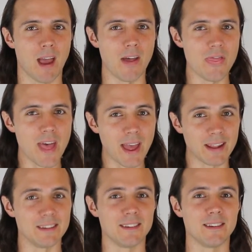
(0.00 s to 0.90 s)
And
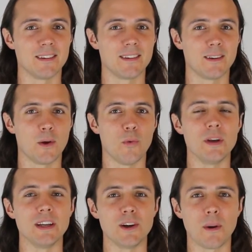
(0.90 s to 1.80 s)
then
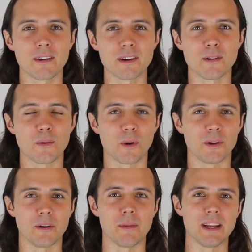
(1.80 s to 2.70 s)
we can go out into the
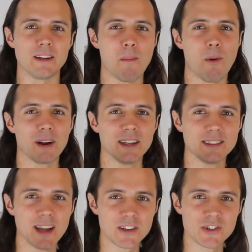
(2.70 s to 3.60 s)
world and begin to more
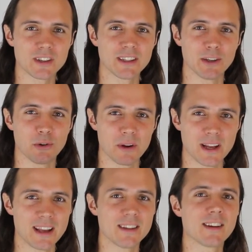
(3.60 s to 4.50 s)
intentionally
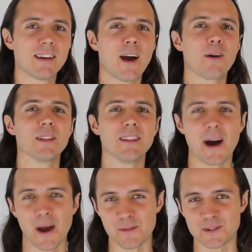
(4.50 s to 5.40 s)
create our
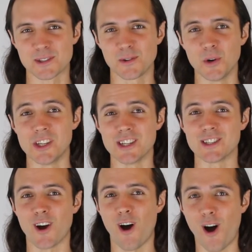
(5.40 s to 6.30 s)
lives, which
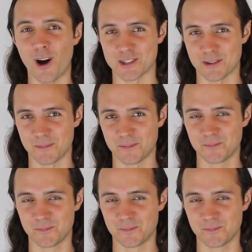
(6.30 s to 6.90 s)
is awesome.